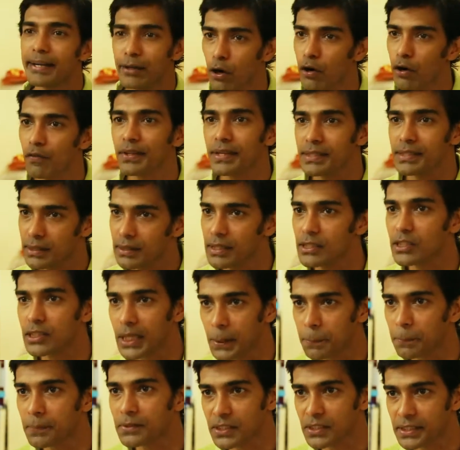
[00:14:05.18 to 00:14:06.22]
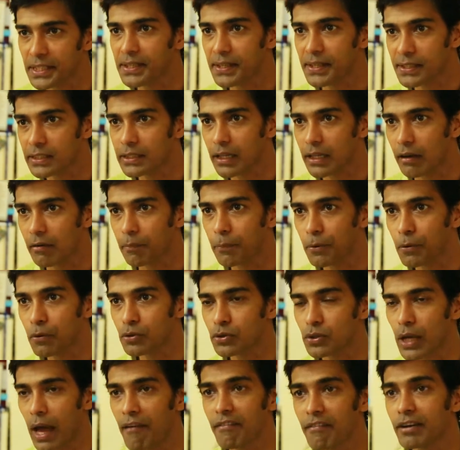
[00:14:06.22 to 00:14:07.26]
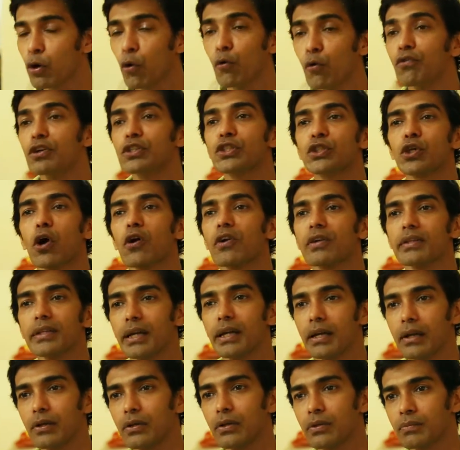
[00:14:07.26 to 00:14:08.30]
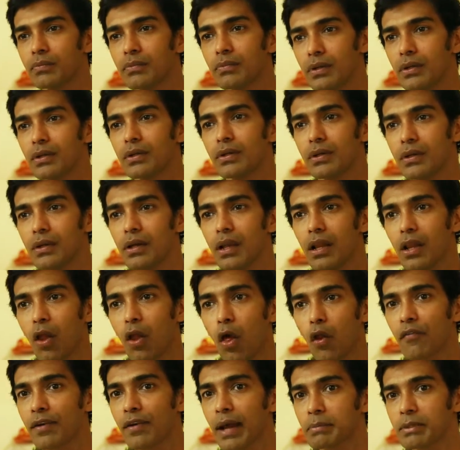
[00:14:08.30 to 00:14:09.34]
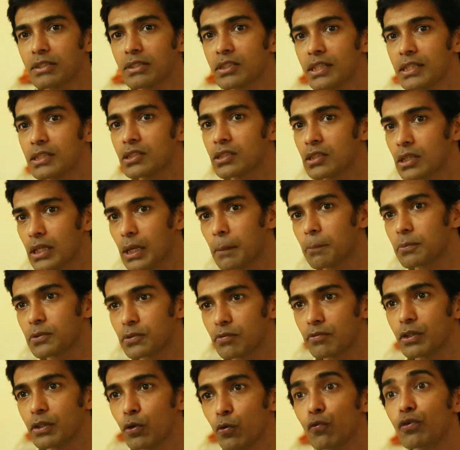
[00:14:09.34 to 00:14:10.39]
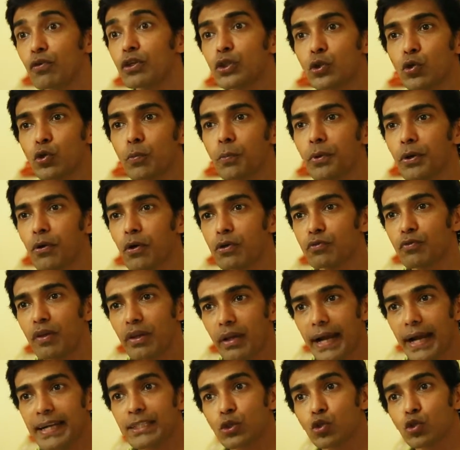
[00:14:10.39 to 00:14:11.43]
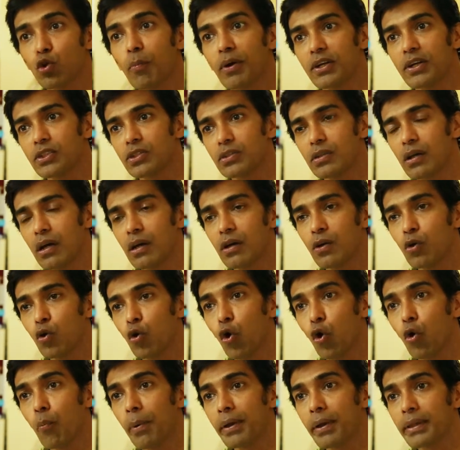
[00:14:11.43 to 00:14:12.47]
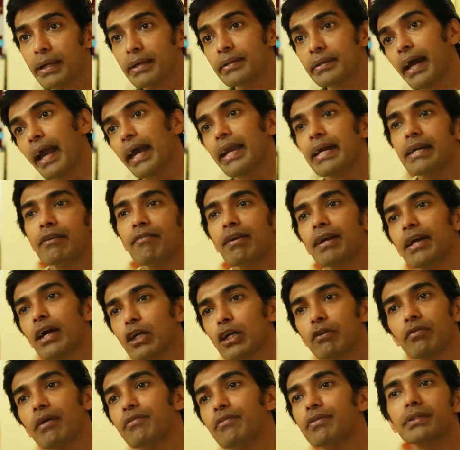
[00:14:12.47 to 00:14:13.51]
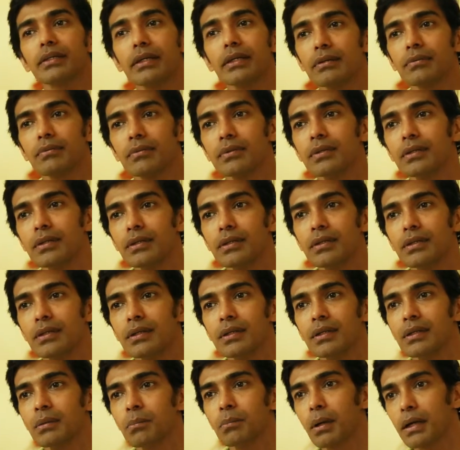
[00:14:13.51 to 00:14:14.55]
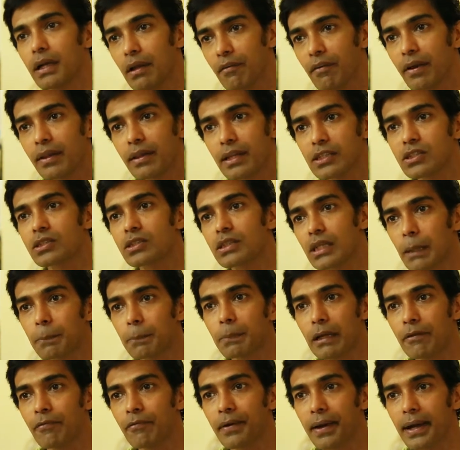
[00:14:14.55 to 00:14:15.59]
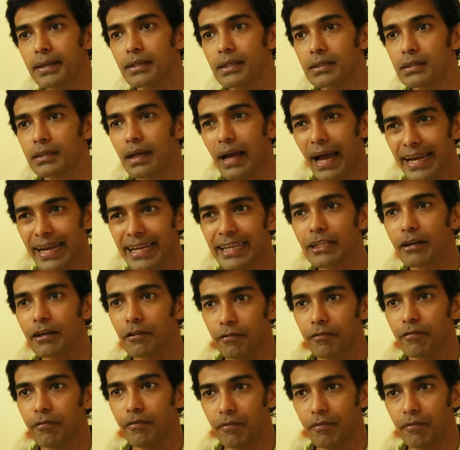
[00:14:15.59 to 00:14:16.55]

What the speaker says: a lot of things in the script stage itself, because I haven't overshot them, A lot of times I see scripts we overshoot because we write so much, hoping that in the edit will cut off everything. But even in the script, if you can just kind of,